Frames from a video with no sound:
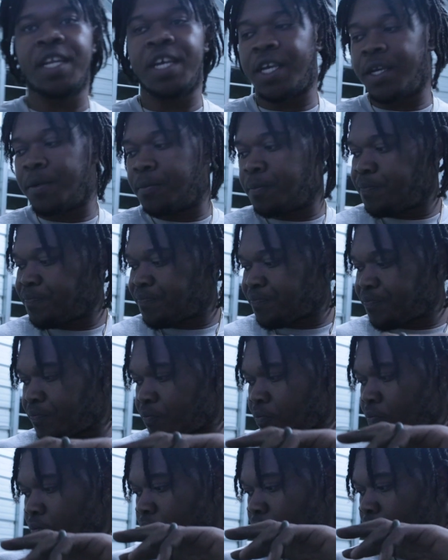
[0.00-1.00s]
in.
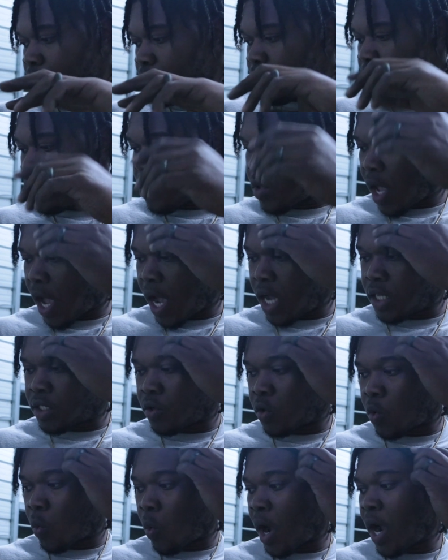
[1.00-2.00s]
All right,
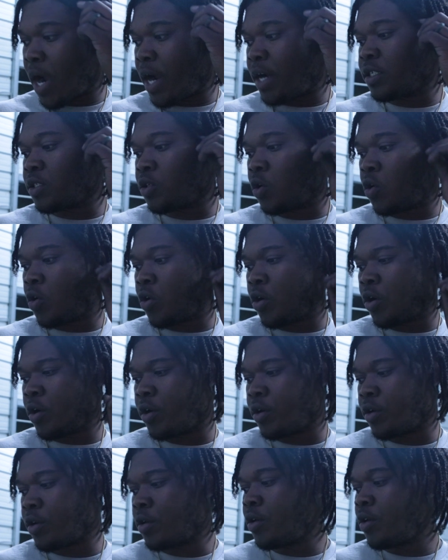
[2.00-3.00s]
so the wires
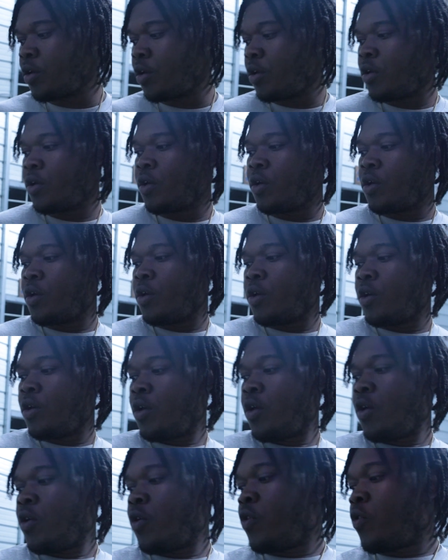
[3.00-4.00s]
are
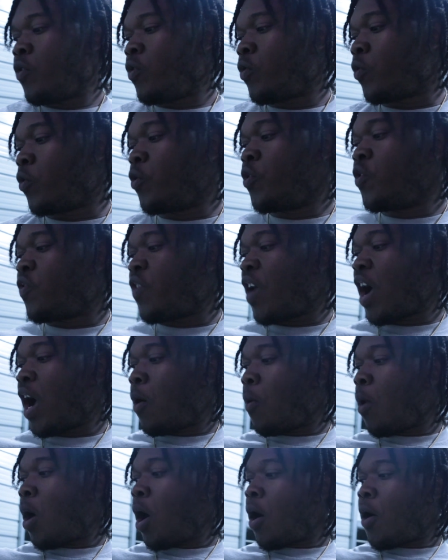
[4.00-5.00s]
through the
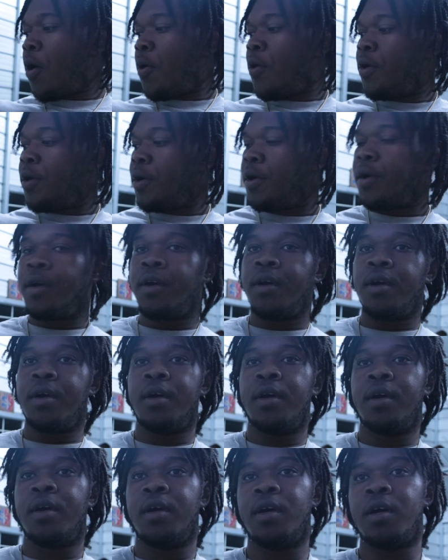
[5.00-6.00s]
firewall.
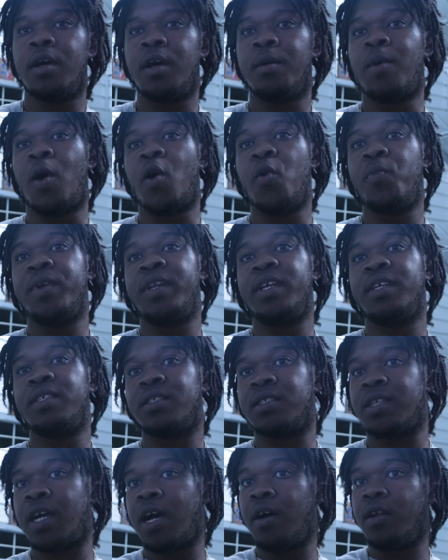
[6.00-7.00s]
I'm hoping this
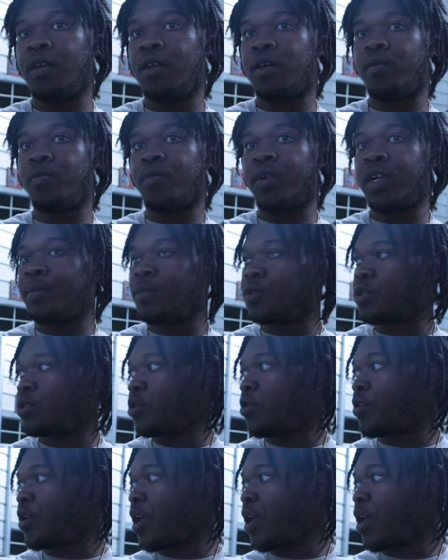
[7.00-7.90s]
is all of them, but I'm gonna show